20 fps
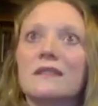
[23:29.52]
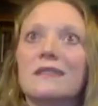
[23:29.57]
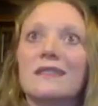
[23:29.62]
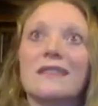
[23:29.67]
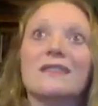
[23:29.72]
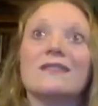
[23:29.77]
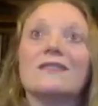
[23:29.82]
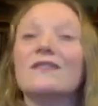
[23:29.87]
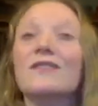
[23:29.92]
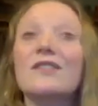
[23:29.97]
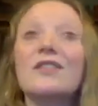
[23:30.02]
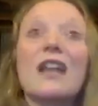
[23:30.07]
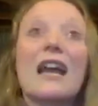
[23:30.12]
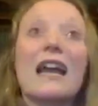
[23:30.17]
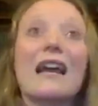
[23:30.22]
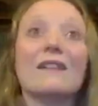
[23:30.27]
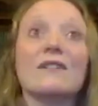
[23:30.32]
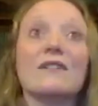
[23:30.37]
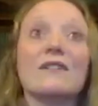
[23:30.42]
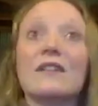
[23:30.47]

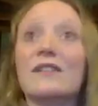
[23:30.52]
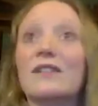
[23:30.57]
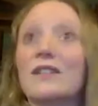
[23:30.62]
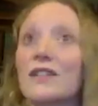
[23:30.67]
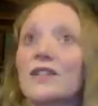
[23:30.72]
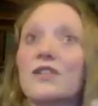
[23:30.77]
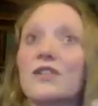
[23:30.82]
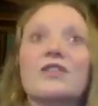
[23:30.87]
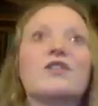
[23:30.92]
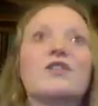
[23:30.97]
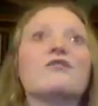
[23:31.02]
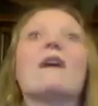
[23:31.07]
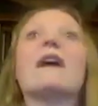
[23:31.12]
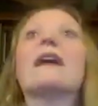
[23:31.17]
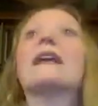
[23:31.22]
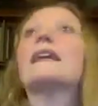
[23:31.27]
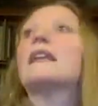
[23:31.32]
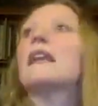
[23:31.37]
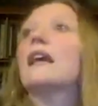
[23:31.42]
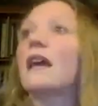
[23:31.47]
to
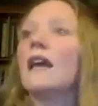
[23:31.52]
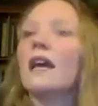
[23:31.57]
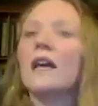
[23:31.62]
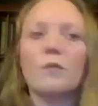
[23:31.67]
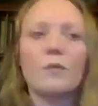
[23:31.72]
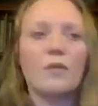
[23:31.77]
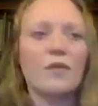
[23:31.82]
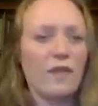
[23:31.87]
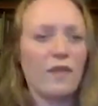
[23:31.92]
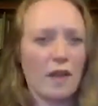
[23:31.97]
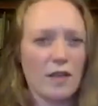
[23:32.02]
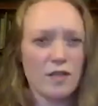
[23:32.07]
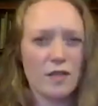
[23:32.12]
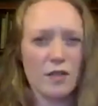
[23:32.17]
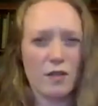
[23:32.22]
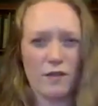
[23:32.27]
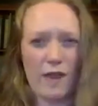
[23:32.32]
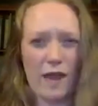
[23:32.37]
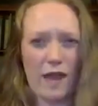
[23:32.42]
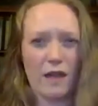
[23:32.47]
try and help
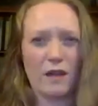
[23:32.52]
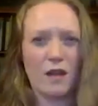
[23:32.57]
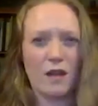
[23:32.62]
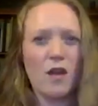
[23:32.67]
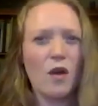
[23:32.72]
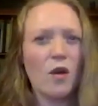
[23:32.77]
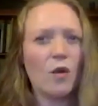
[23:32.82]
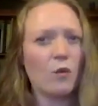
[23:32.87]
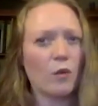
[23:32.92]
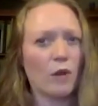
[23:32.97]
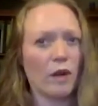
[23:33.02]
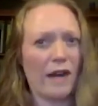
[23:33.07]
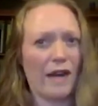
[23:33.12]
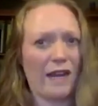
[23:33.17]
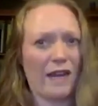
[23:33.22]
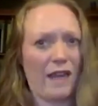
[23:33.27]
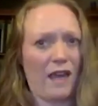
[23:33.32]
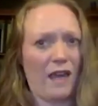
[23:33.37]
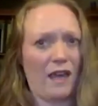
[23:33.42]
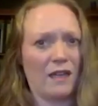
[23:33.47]
foster that where
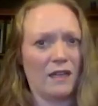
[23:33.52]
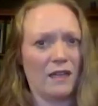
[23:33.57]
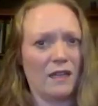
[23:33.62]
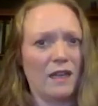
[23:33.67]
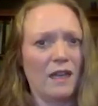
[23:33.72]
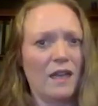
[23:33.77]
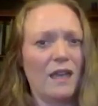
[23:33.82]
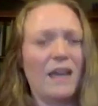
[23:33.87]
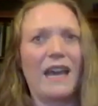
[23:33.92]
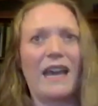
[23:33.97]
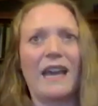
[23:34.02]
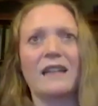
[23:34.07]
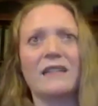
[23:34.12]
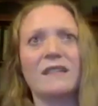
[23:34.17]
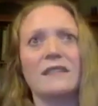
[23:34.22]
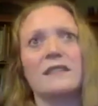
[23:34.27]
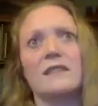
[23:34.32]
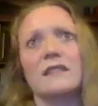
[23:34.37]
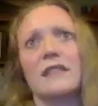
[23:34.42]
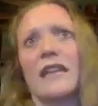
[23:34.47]
I can.
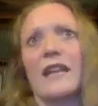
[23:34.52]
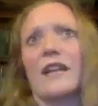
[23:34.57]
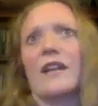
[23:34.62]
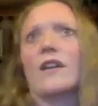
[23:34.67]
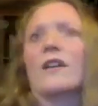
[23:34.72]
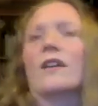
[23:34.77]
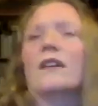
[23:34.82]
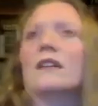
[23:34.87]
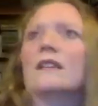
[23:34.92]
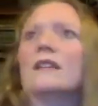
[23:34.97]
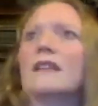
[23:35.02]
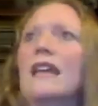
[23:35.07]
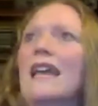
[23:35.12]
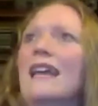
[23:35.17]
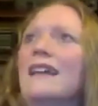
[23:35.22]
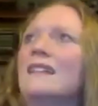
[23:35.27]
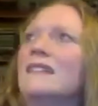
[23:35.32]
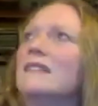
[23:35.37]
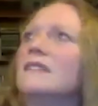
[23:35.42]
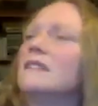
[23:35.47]
And
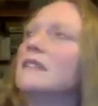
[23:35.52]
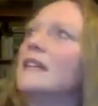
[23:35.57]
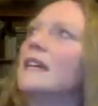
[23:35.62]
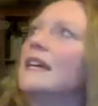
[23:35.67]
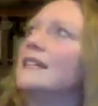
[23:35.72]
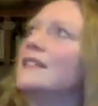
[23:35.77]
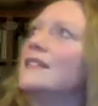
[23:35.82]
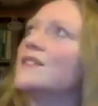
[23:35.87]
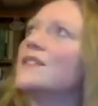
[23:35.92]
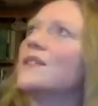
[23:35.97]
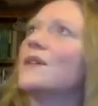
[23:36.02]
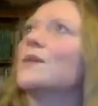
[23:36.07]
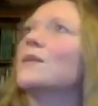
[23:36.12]
in